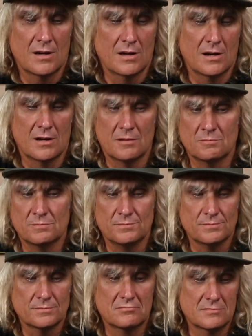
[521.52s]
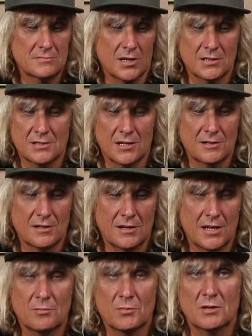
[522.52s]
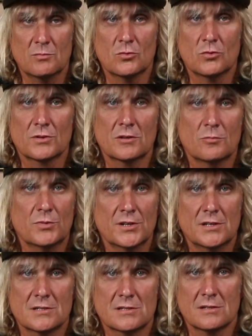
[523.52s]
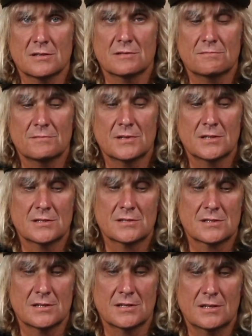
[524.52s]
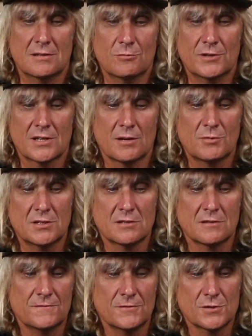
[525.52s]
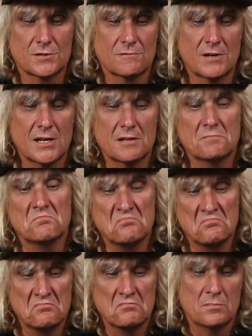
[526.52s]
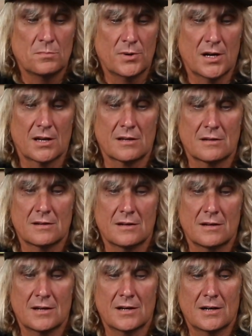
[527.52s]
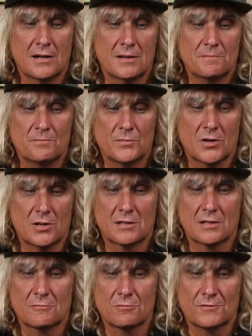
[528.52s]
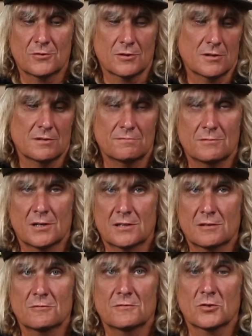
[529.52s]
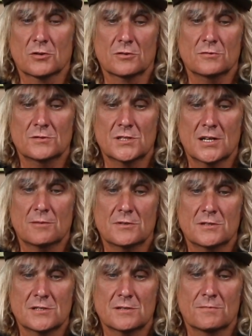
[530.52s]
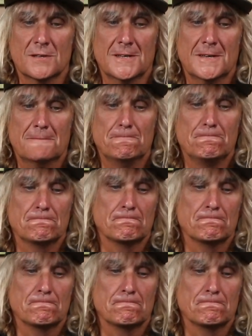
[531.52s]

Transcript: I don't know how many more there'll be as we come into the first round, but I think we've got a good championship there.